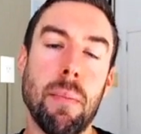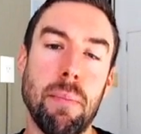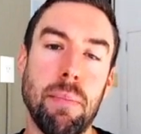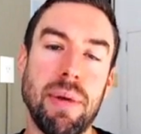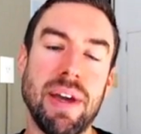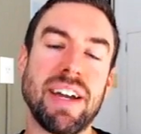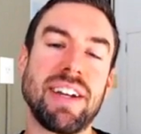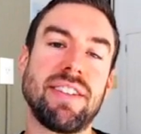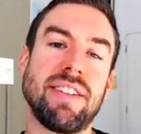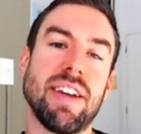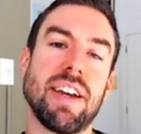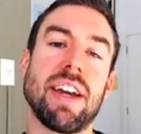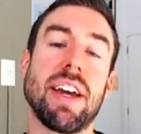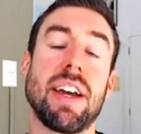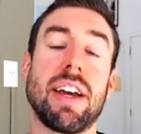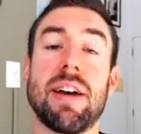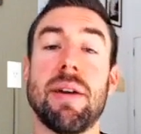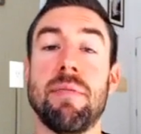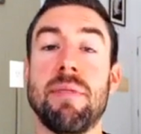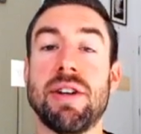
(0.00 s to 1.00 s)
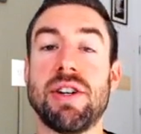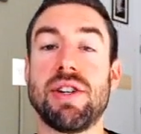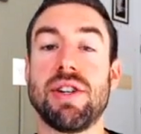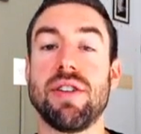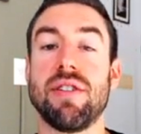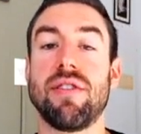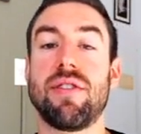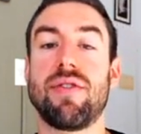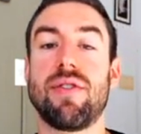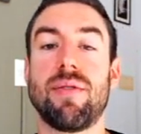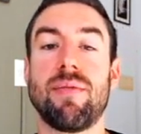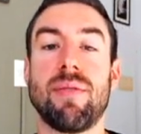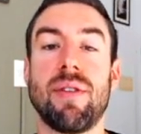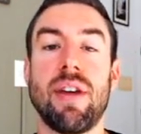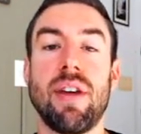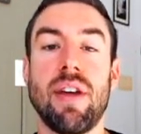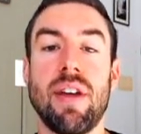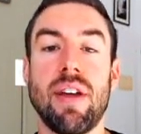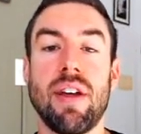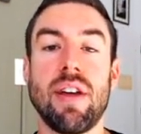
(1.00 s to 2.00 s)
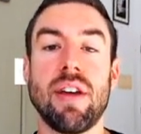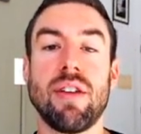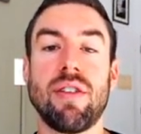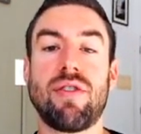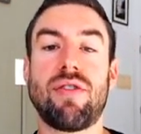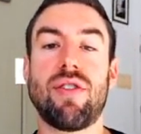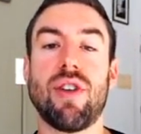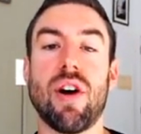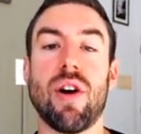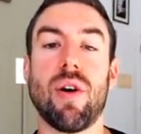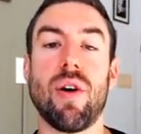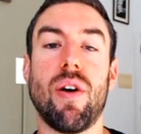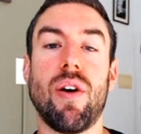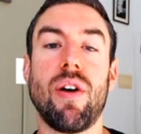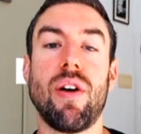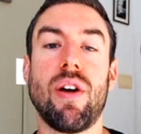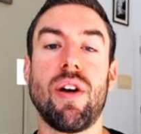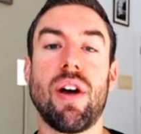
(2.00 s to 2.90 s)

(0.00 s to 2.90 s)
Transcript: big ticket commissions. So